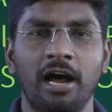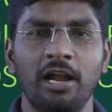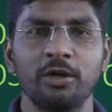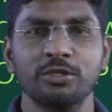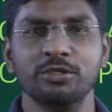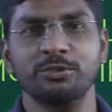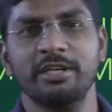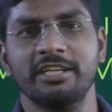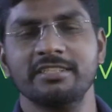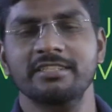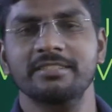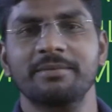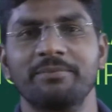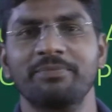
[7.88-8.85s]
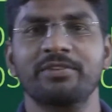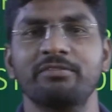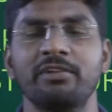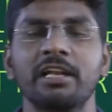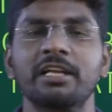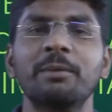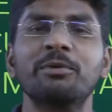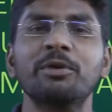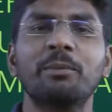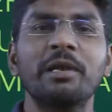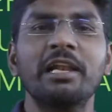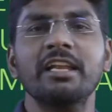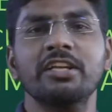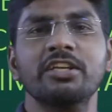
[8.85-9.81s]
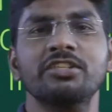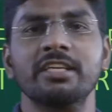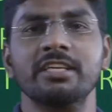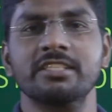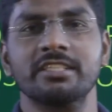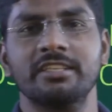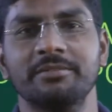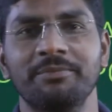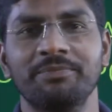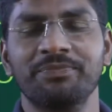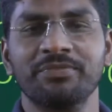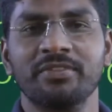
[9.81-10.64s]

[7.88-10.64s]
Hello students, welcome to Brilliant Education.